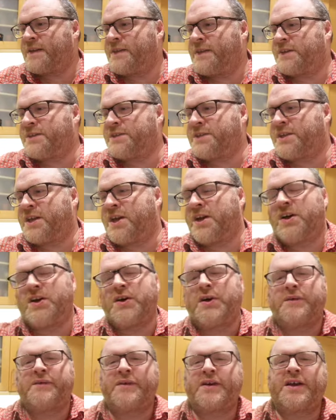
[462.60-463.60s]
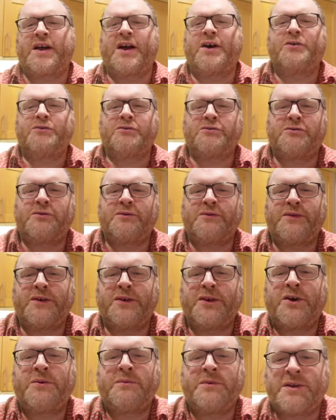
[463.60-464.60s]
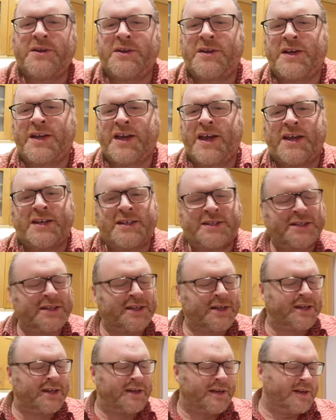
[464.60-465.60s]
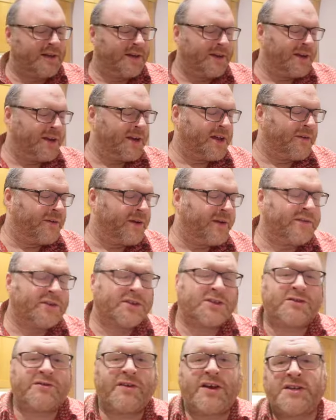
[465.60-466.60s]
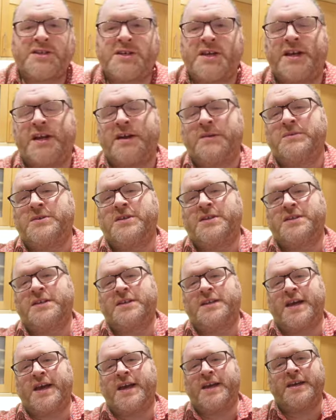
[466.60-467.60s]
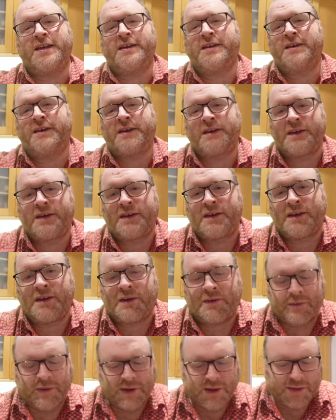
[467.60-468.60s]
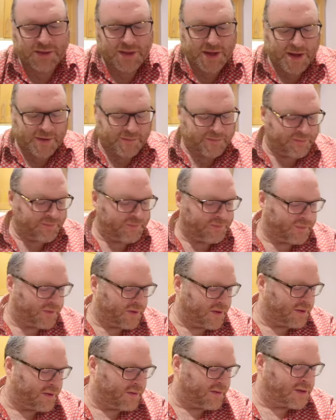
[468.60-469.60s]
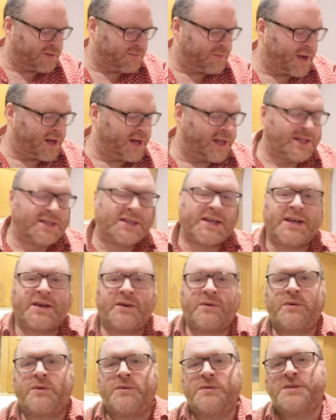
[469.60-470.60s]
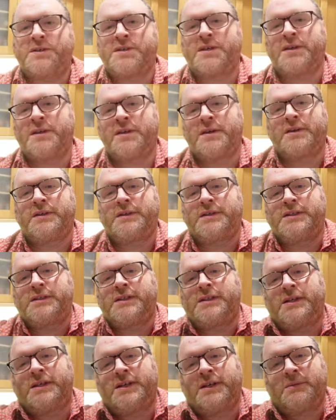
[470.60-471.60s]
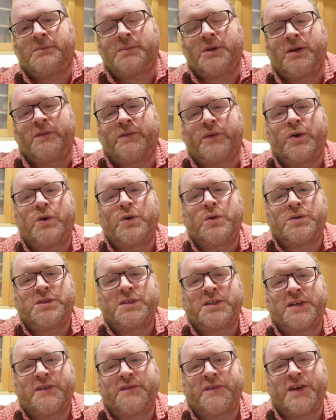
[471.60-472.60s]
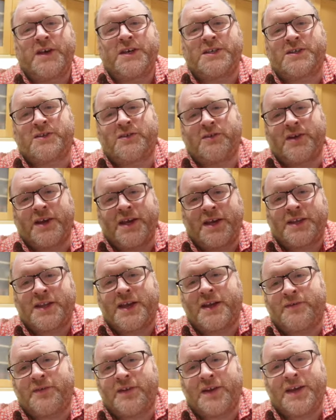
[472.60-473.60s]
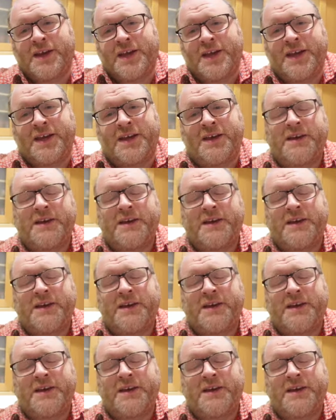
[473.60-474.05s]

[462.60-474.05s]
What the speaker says: the start of a cultural phenomenon, I guess, you know, even stretching up to today with as many sequels. But of course the first 3 are definitely